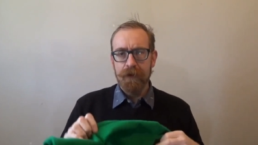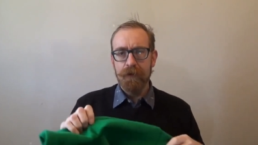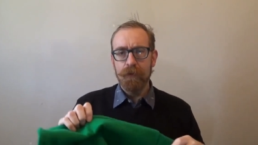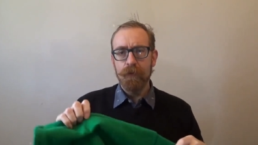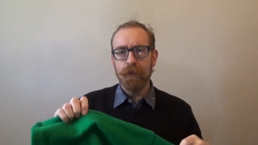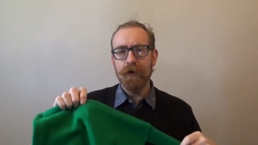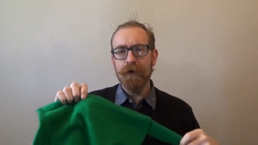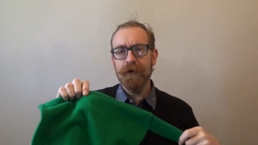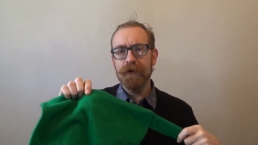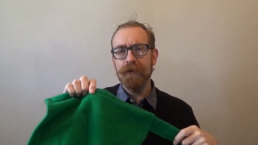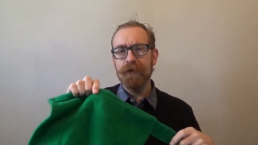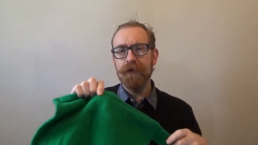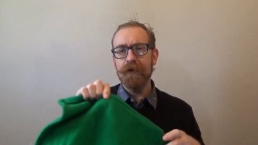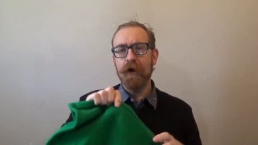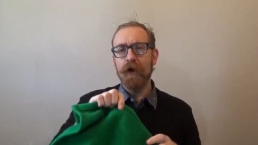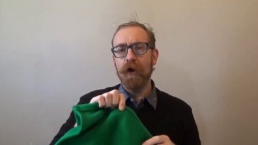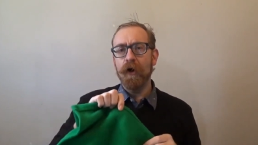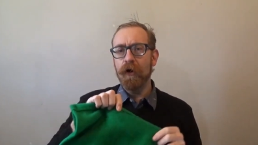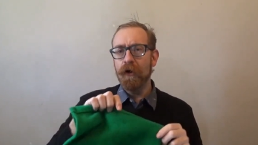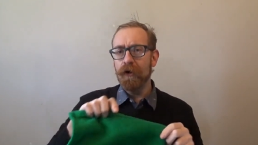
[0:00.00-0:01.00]
One of
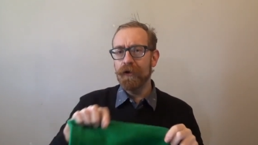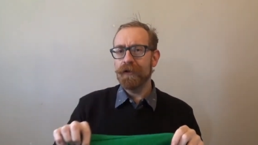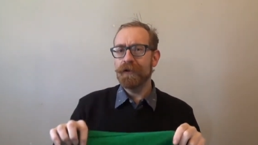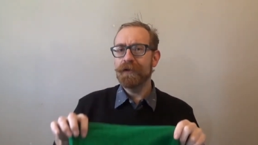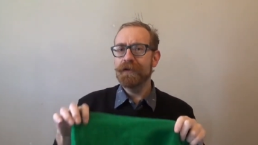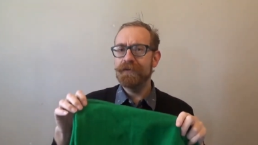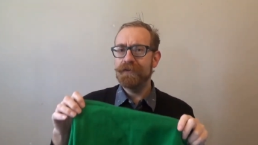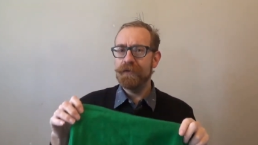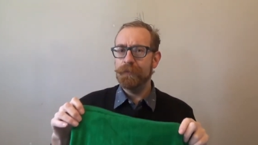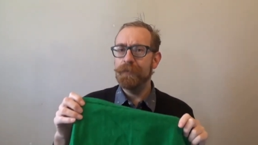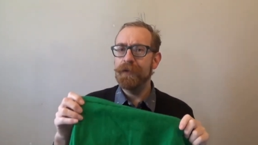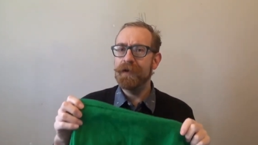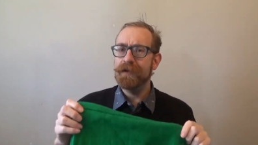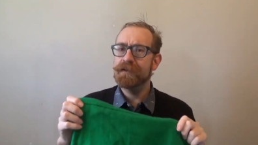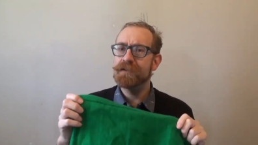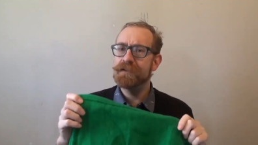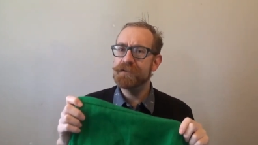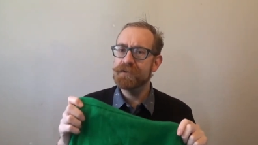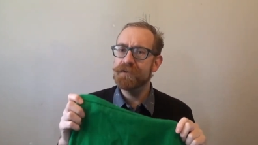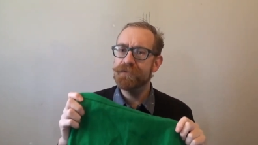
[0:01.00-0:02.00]
the earliest
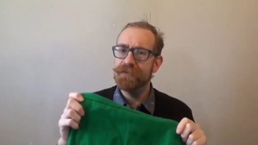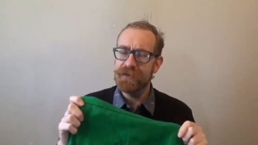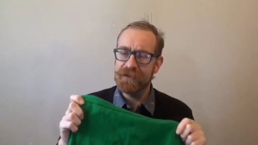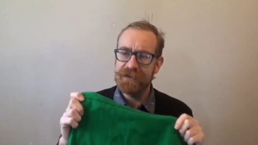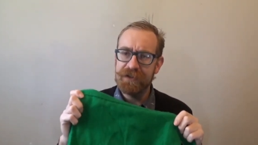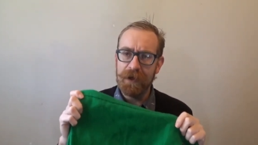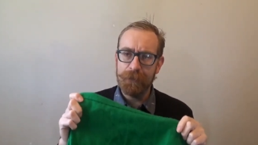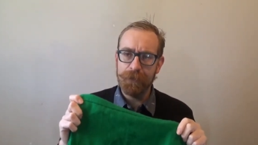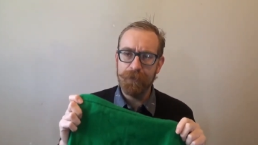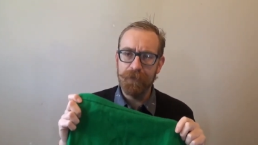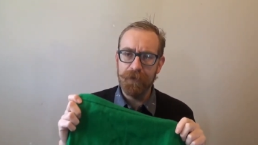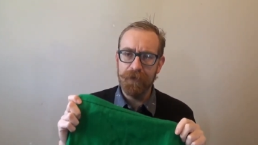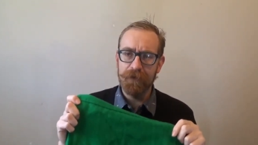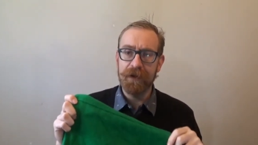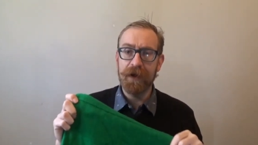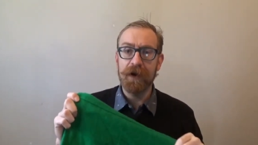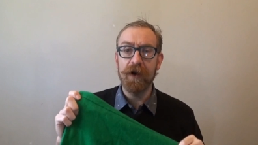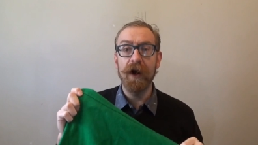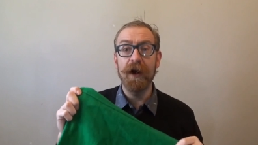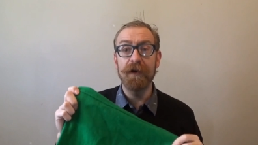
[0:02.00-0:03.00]
depictions of the chaperon
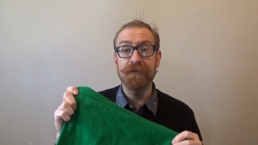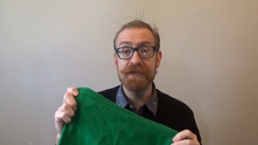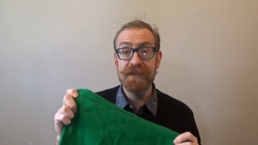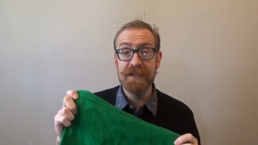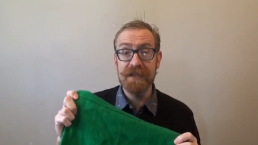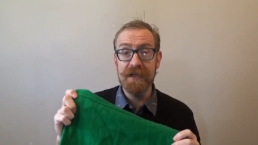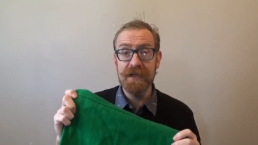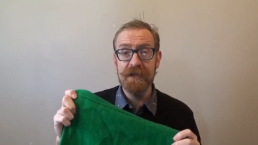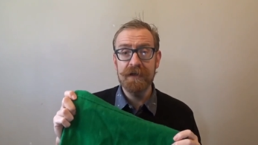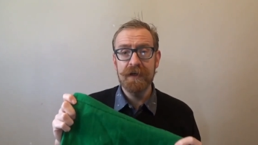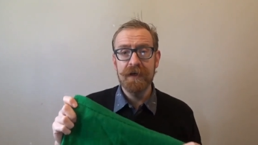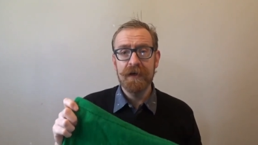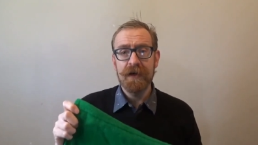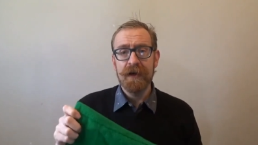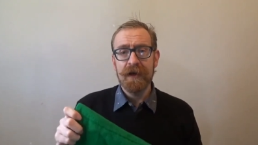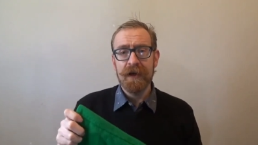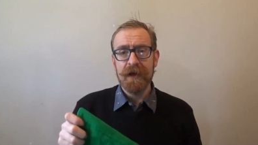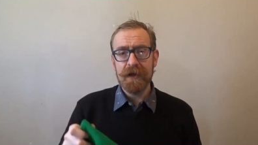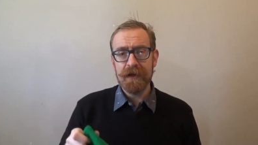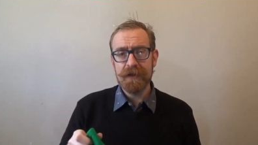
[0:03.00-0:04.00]
that I have seen
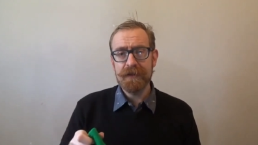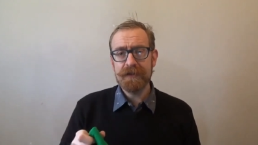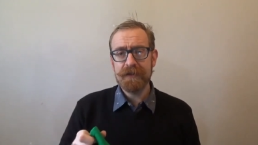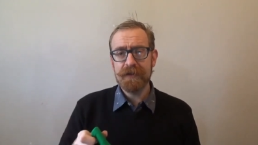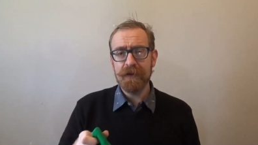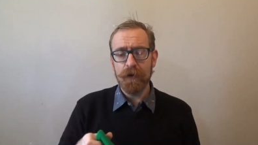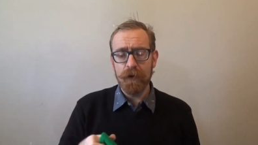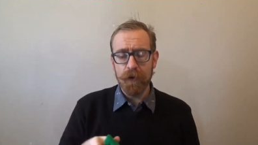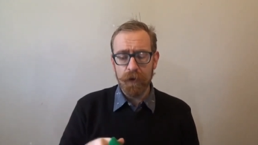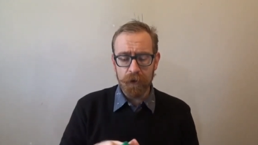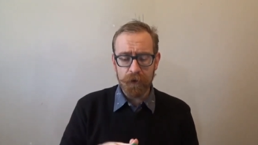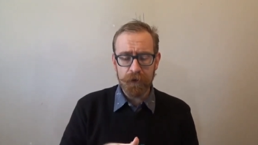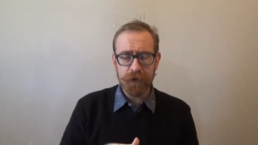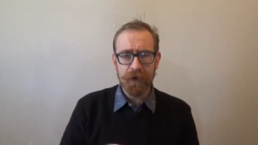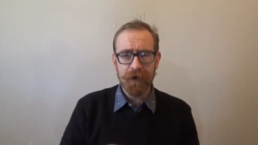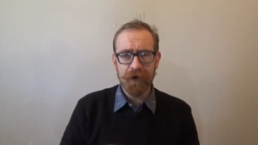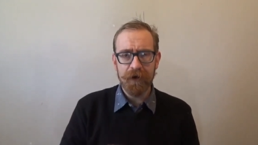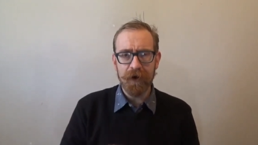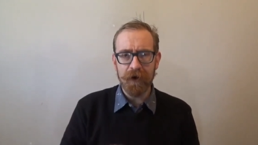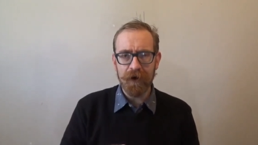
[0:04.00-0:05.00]
is the
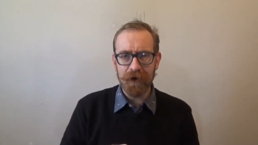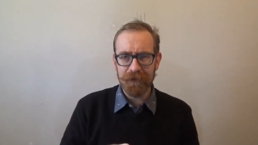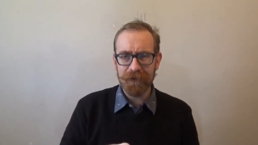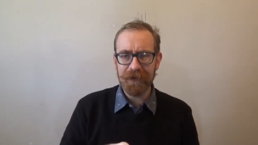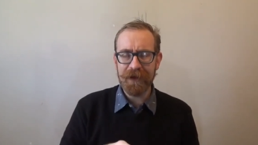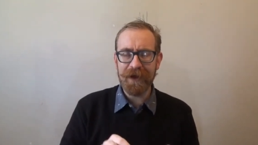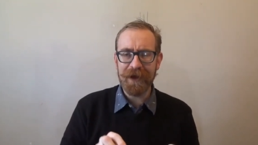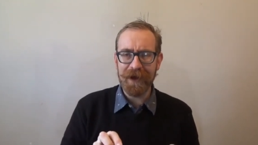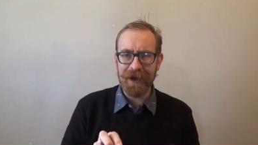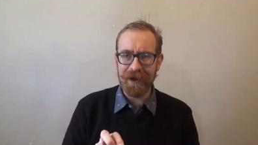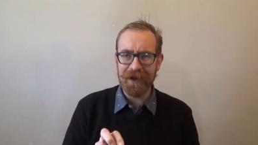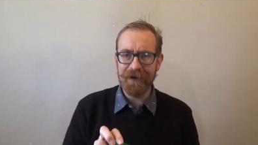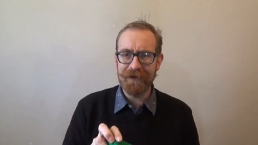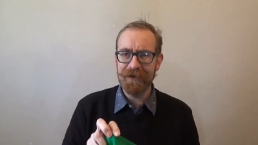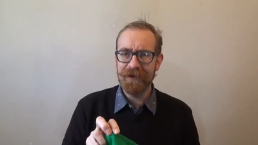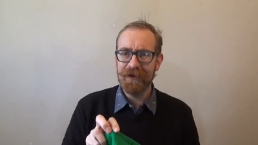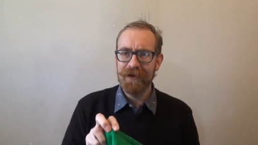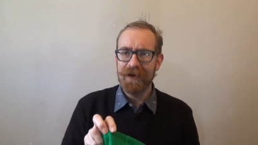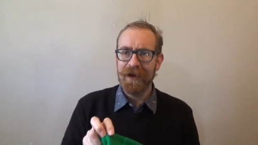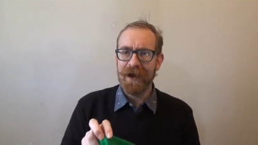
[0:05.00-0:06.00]
hood on the
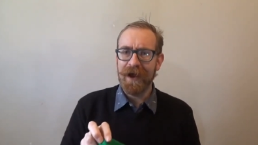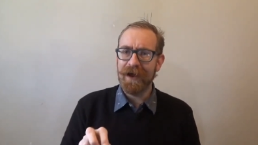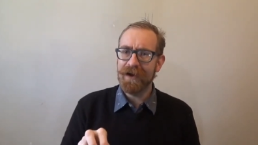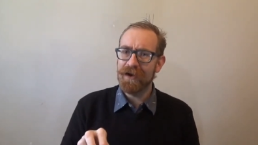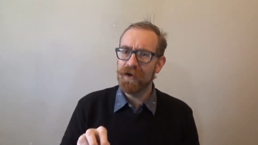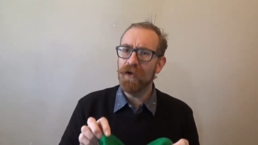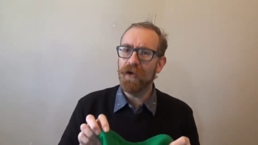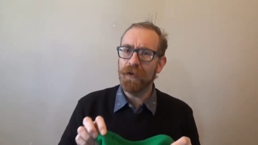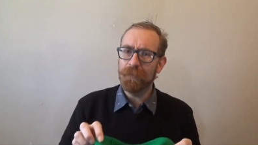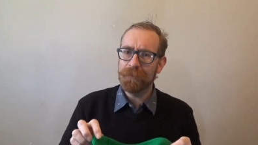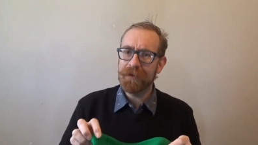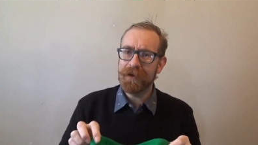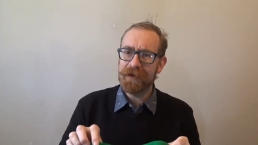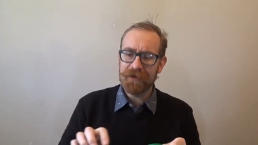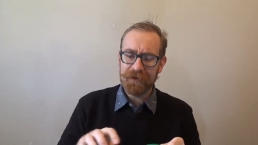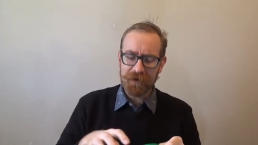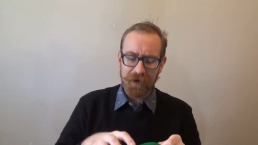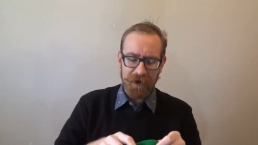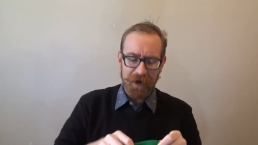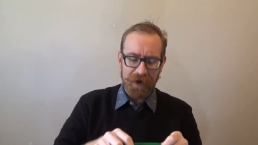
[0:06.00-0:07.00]
head and not
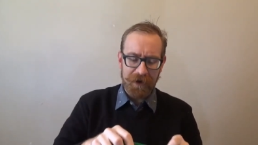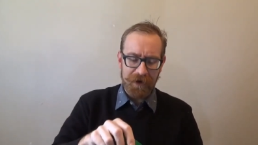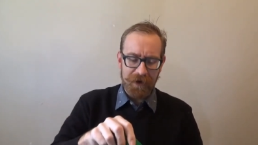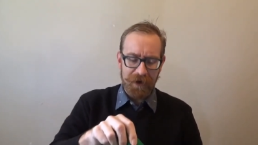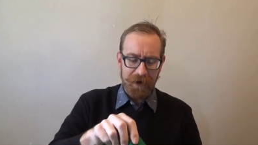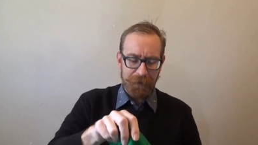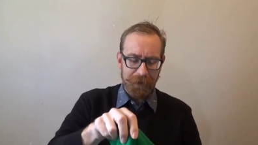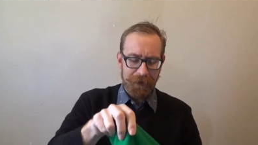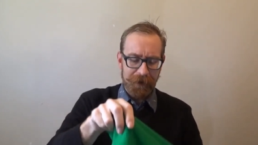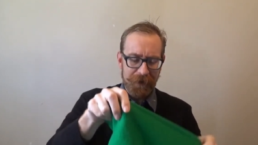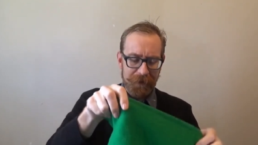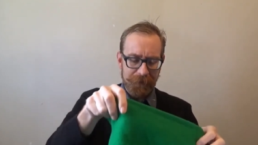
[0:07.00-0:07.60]
being tied up.